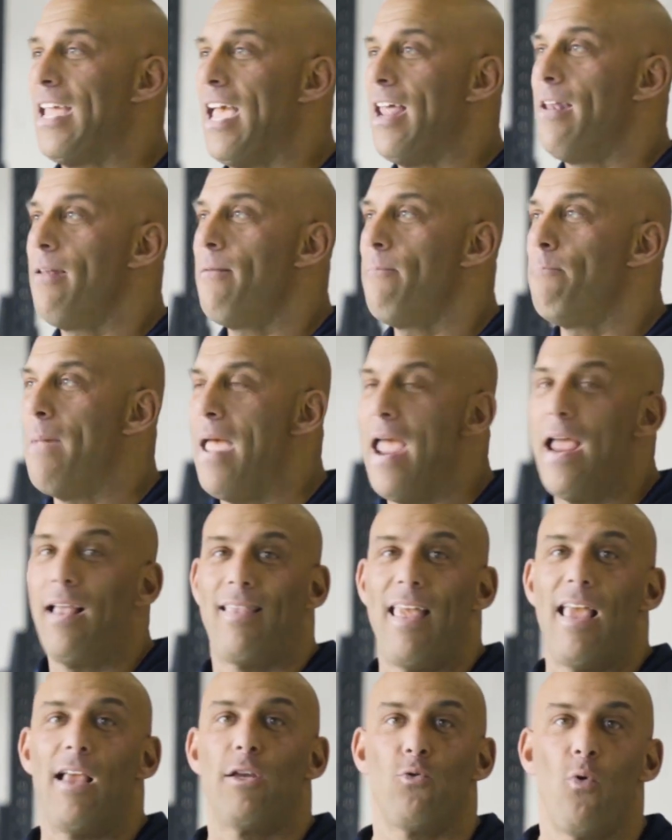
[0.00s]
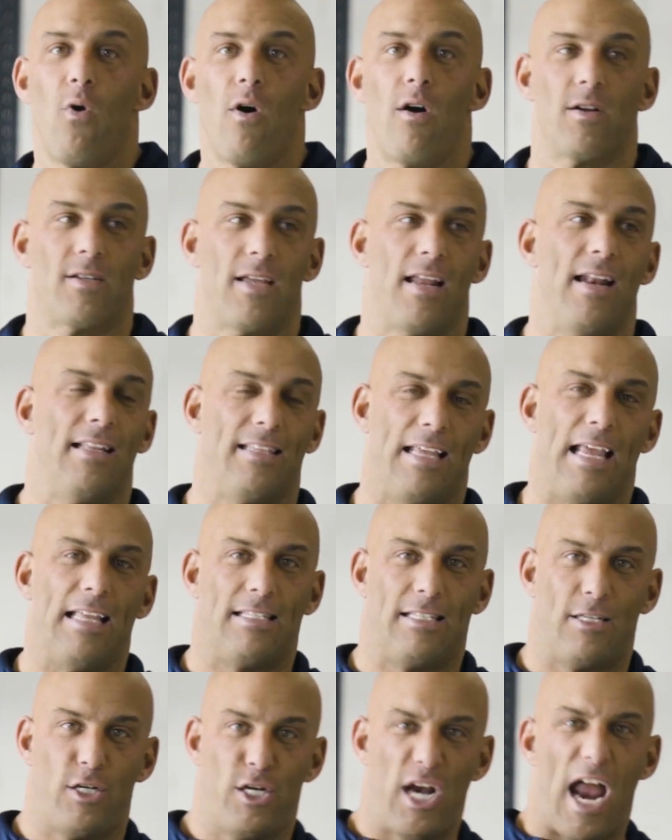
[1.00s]
can make things worse. And
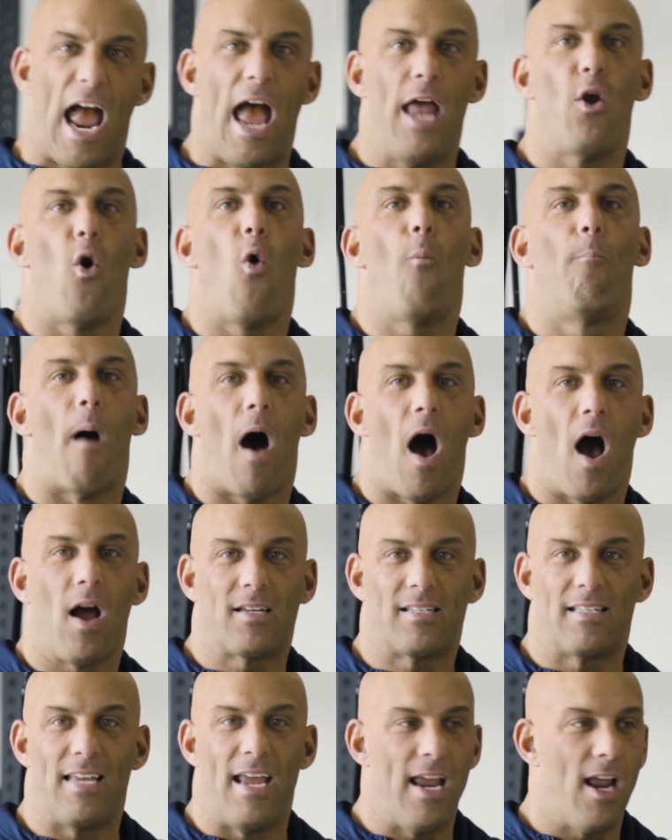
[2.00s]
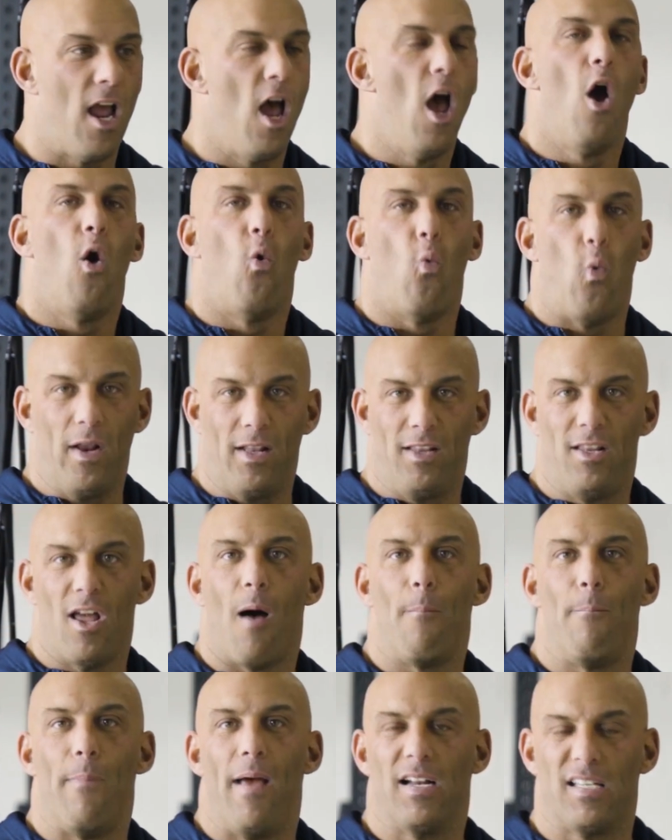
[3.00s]
it's shadow boxing with
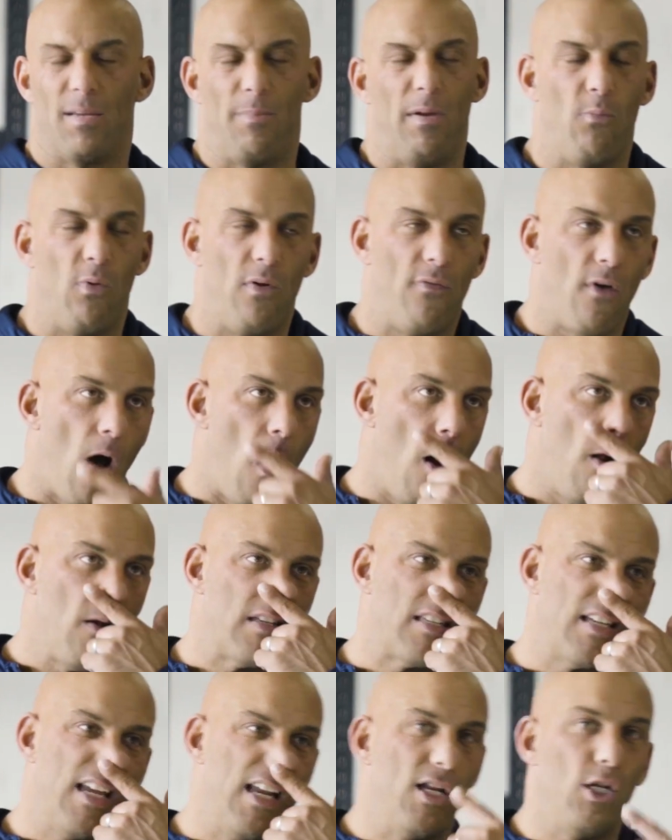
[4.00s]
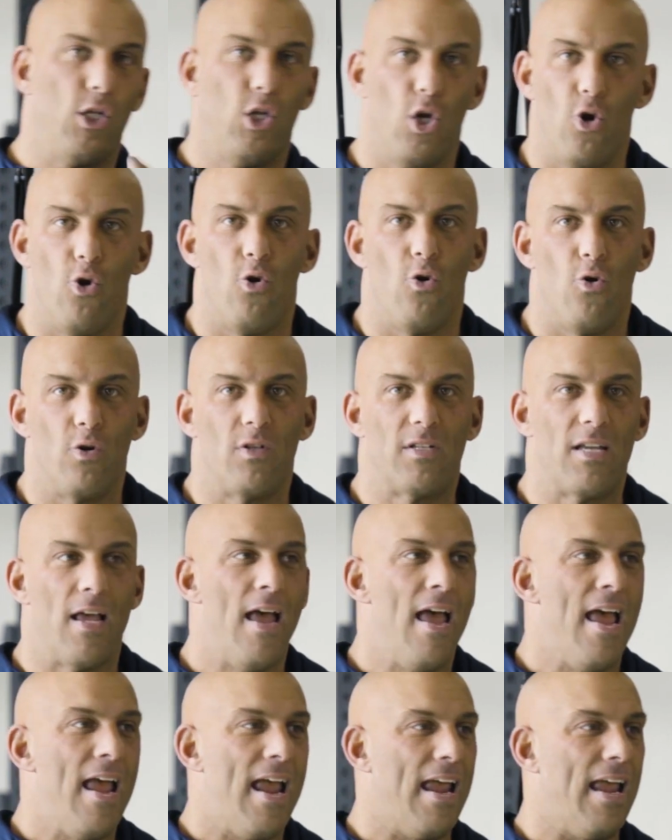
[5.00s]
dumbbells. I mean, we've all seen dudes
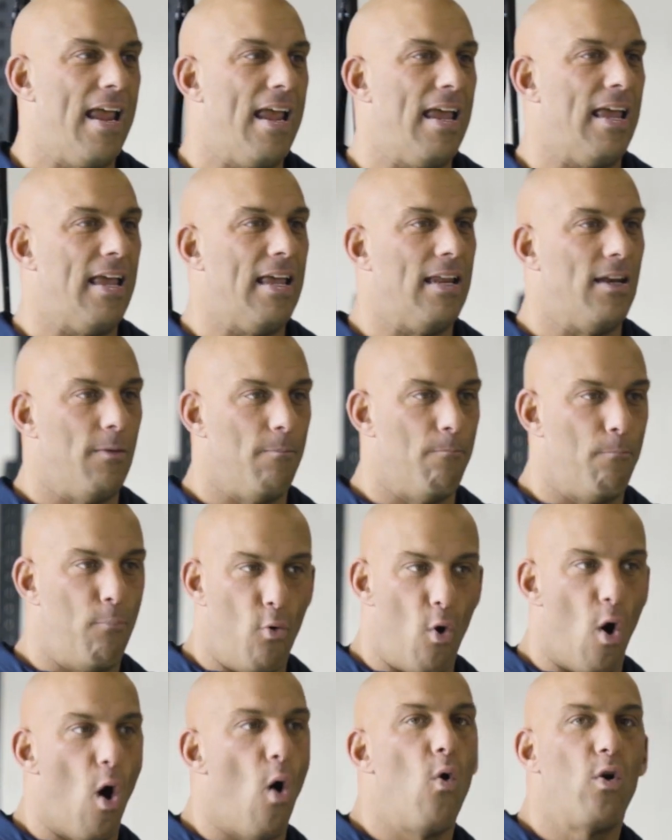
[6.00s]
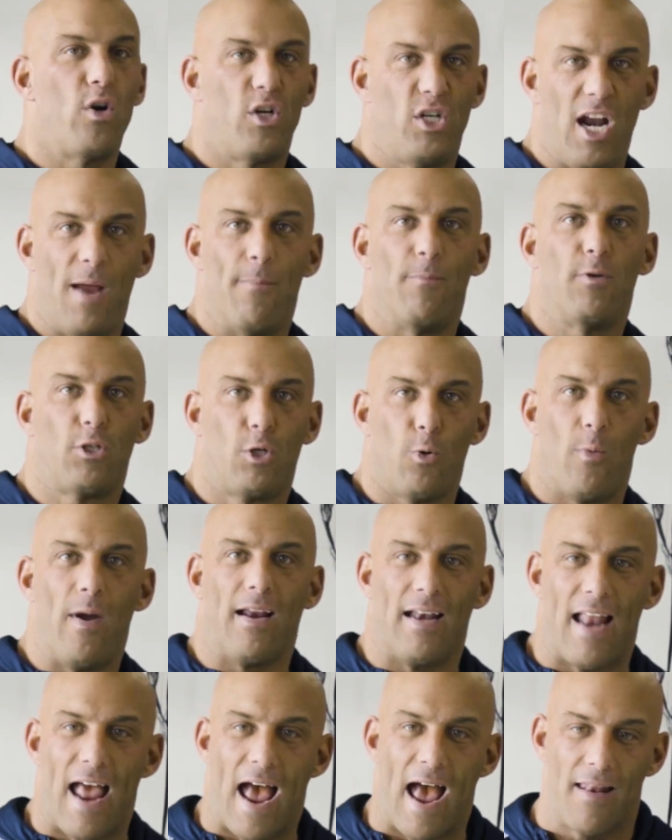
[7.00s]
in bro gyms
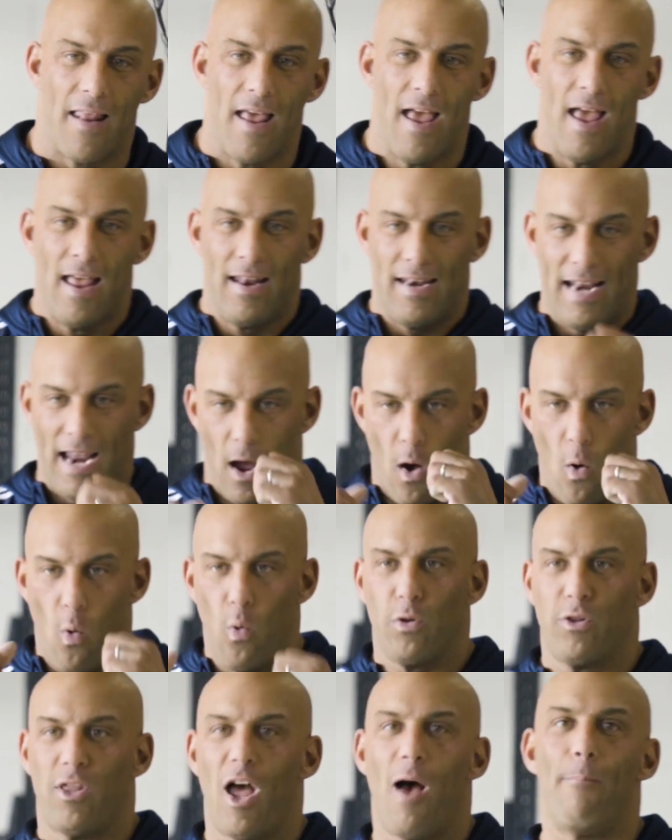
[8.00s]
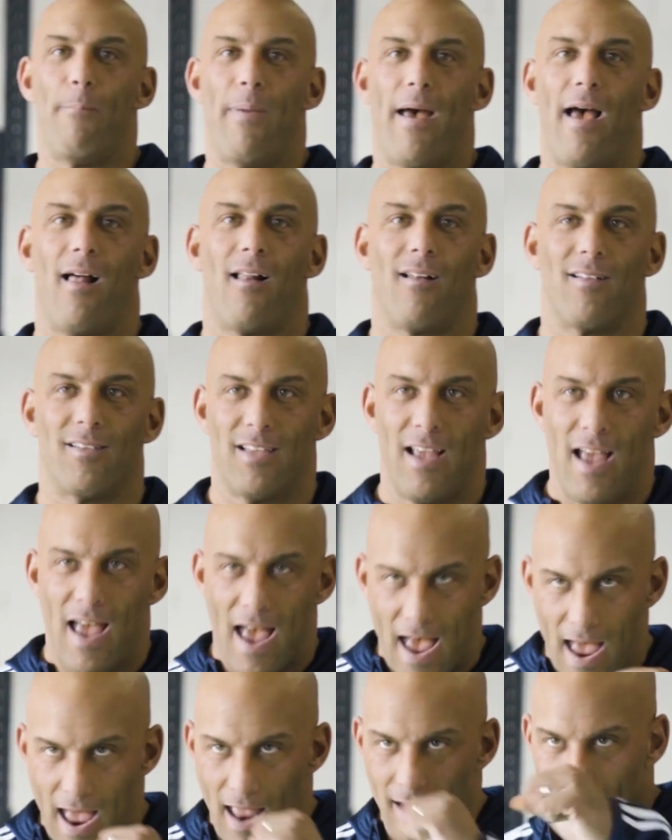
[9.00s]
doing that. They hold dumbbells
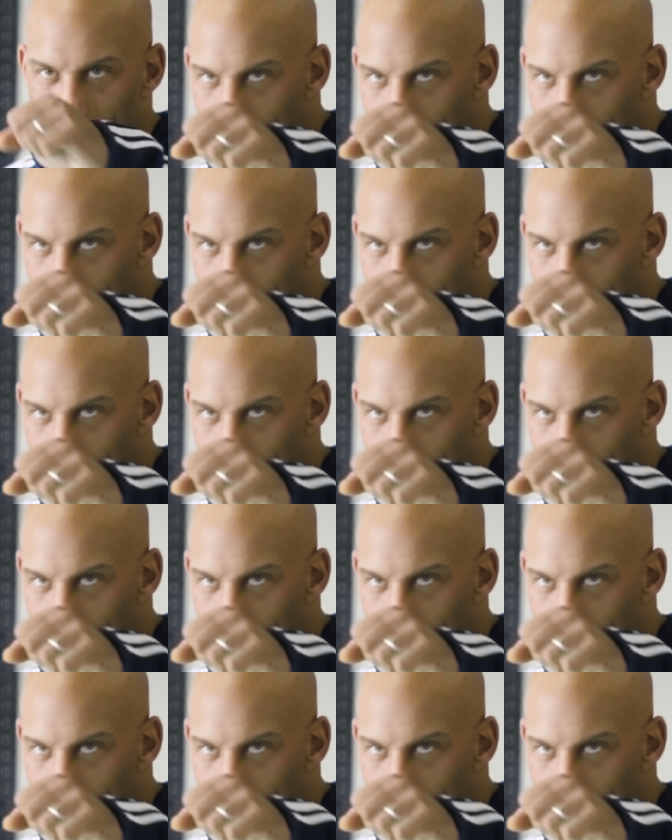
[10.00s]
and